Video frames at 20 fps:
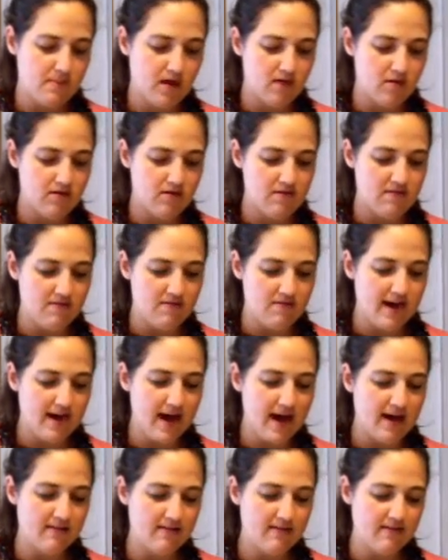healthy
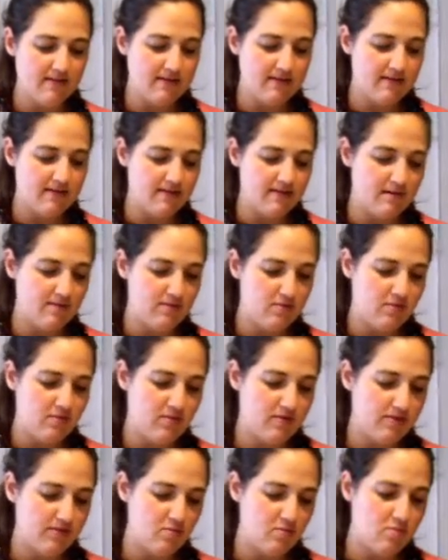fats
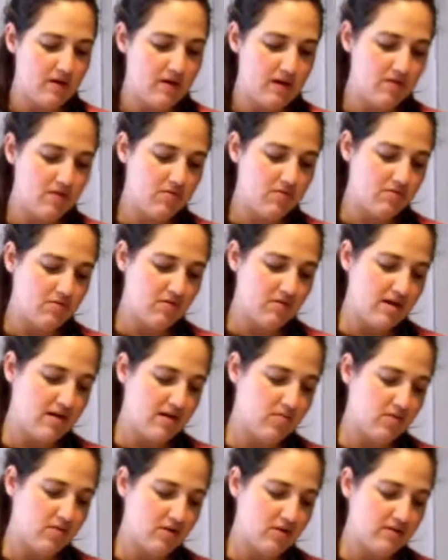with some omega-3.
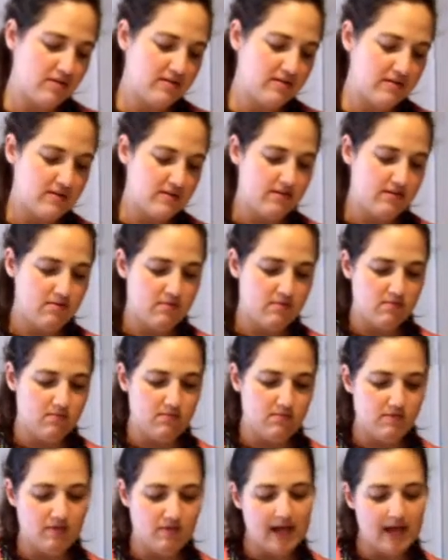I put
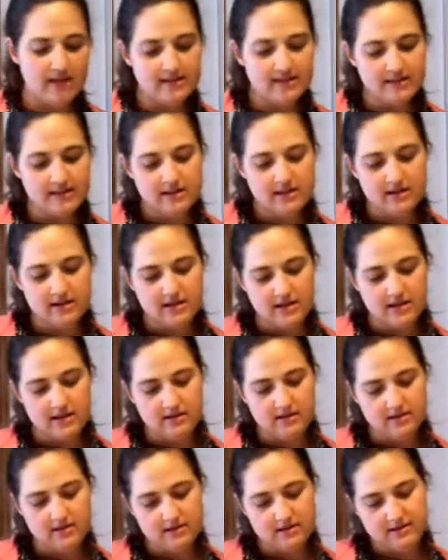flaxseed in
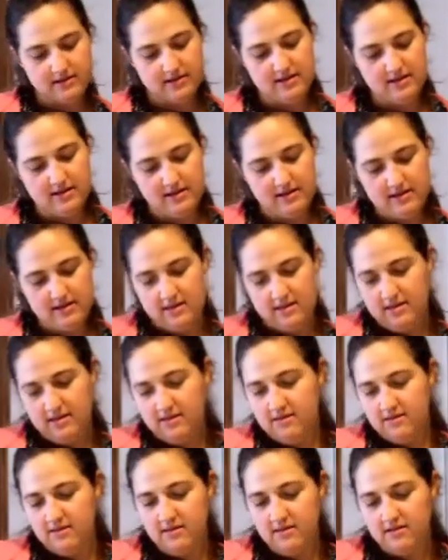it
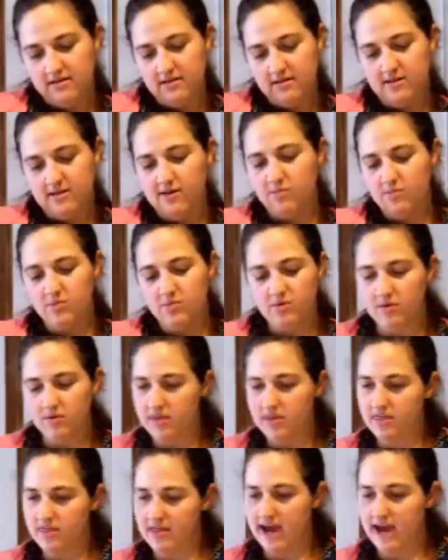to help
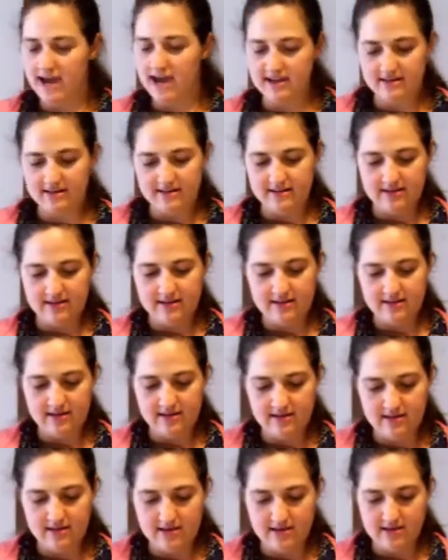with that.
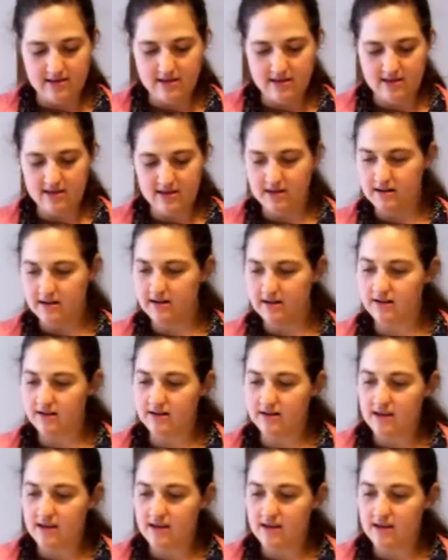And